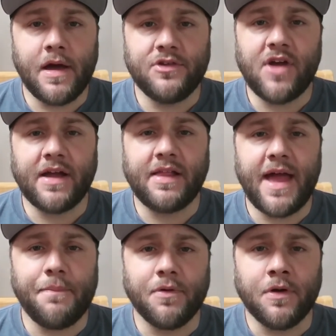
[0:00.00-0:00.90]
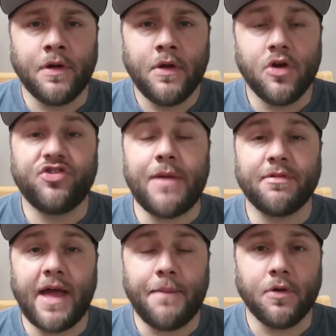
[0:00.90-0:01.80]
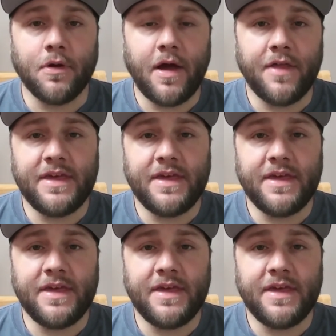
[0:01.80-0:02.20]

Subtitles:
James Clapper,